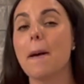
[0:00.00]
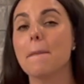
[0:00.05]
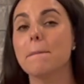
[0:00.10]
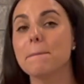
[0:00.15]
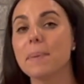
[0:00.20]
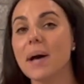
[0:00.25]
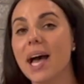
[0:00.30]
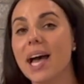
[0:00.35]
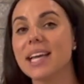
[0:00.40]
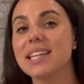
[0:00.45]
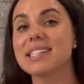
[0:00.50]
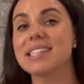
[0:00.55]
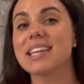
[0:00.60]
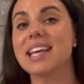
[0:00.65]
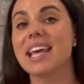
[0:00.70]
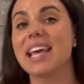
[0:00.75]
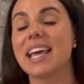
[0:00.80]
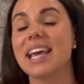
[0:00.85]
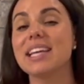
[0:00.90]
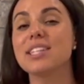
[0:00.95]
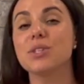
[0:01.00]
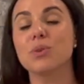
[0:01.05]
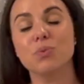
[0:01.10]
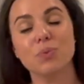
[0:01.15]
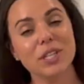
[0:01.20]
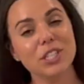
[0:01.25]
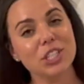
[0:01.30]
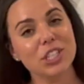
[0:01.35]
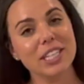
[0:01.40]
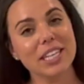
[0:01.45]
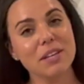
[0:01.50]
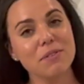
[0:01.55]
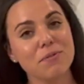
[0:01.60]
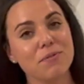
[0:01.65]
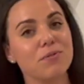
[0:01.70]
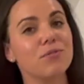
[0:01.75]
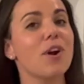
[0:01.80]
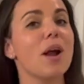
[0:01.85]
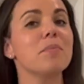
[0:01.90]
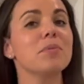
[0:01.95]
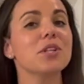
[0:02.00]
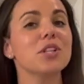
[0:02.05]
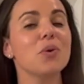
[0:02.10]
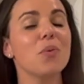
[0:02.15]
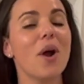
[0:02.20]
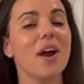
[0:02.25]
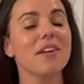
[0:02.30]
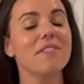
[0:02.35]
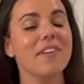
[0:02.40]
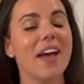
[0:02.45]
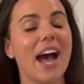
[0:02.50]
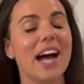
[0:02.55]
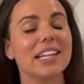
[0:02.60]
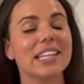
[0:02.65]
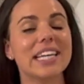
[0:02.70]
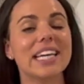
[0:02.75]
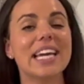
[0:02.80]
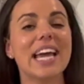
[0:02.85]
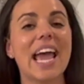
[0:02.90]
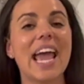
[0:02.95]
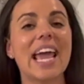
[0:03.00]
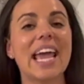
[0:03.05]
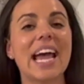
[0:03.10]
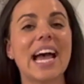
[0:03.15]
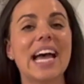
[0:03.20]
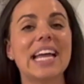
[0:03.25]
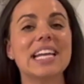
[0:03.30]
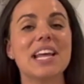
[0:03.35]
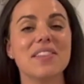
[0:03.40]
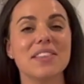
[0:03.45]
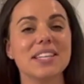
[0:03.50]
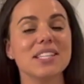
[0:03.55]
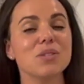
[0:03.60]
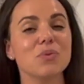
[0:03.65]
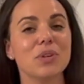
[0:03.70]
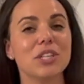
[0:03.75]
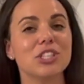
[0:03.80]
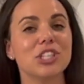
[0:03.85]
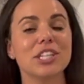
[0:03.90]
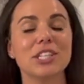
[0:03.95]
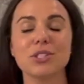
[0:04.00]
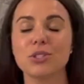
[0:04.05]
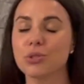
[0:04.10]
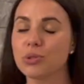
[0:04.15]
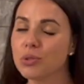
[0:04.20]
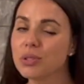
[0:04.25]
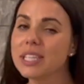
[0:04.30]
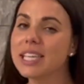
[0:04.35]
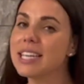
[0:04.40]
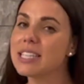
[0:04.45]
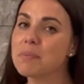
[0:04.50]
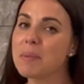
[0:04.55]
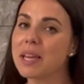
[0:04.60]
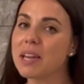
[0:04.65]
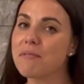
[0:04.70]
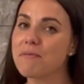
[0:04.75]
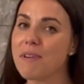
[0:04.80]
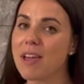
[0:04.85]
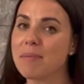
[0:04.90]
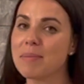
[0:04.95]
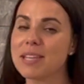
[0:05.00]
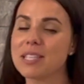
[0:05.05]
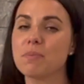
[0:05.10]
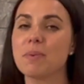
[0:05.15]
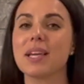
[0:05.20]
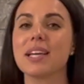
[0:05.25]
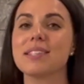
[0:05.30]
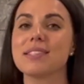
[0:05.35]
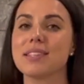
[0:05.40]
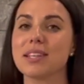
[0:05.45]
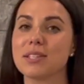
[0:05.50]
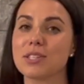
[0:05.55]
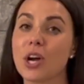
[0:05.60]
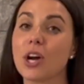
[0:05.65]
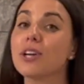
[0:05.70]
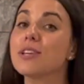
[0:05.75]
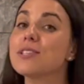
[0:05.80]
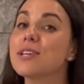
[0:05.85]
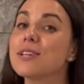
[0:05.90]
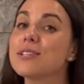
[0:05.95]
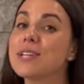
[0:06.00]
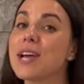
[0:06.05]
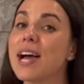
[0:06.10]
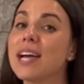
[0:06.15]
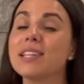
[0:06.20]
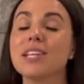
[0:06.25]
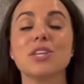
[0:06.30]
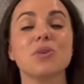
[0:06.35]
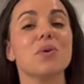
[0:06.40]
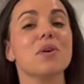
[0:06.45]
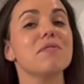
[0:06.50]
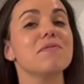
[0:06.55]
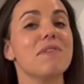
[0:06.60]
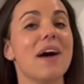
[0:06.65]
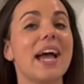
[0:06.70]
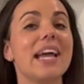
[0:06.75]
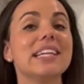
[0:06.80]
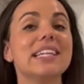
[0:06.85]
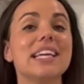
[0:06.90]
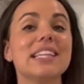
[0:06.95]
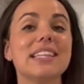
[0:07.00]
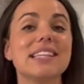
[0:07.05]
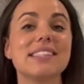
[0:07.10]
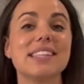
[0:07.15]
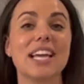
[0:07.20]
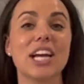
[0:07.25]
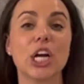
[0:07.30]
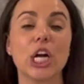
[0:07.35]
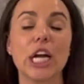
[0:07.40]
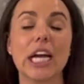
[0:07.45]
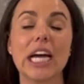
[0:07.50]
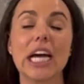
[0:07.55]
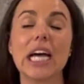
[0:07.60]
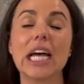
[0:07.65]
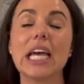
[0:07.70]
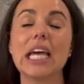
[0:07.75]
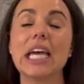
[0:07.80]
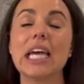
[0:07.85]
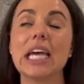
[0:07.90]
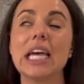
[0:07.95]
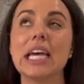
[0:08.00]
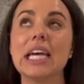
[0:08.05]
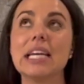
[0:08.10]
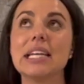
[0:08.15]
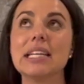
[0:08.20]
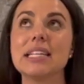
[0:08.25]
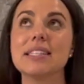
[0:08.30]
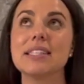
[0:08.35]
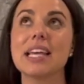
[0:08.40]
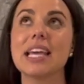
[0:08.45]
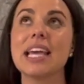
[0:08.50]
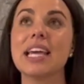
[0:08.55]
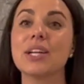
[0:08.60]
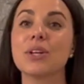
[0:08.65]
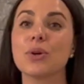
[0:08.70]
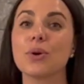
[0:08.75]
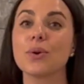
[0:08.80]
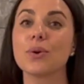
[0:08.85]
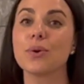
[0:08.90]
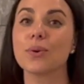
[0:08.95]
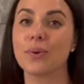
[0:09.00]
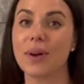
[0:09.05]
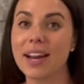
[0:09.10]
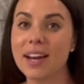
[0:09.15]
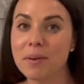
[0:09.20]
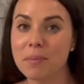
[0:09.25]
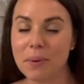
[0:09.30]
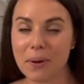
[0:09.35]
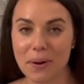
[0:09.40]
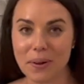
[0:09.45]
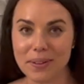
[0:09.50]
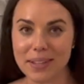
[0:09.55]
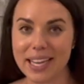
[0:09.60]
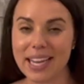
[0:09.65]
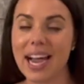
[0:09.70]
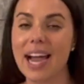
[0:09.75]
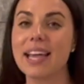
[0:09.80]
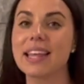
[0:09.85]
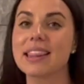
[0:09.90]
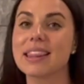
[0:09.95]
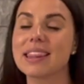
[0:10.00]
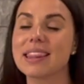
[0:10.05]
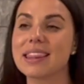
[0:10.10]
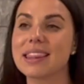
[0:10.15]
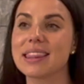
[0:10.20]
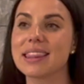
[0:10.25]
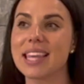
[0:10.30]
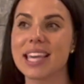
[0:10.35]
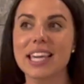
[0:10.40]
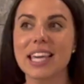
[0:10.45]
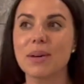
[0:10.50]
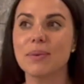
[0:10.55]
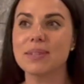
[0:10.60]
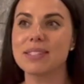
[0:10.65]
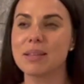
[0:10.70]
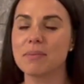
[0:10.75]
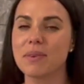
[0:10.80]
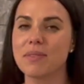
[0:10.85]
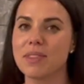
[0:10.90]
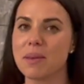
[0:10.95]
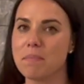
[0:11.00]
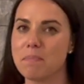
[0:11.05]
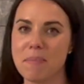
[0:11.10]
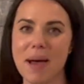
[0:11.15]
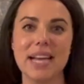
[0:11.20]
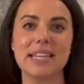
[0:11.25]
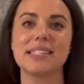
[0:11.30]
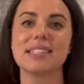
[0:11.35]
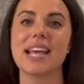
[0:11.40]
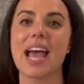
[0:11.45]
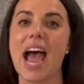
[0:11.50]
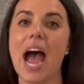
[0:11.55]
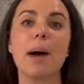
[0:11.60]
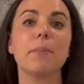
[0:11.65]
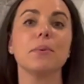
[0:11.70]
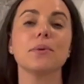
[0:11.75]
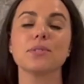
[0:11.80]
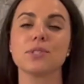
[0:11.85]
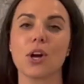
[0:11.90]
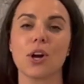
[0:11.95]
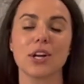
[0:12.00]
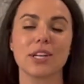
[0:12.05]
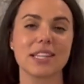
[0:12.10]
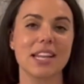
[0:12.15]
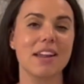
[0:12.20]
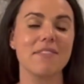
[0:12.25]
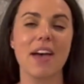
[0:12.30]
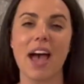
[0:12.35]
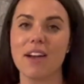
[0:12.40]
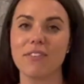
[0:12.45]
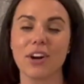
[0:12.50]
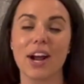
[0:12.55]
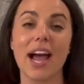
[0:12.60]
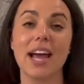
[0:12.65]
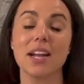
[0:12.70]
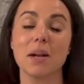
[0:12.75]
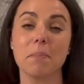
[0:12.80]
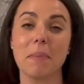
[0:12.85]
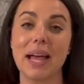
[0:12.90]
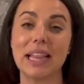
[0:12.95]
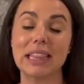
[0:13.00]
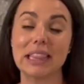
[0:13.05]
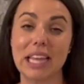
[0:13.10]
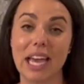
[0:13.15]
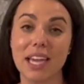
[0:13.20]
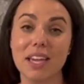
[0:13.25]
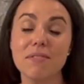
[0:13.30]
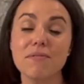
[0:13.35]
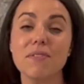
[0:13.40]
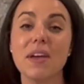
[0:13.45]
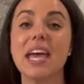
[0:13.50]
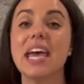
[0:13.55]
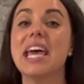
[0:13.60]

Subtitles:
But it's originally from the Loire Valley, and this region truly has made it famous because the tarte tartane that you will find in this area is incredible. Like, I think it was some of the best apple tart that I've ever had in my life.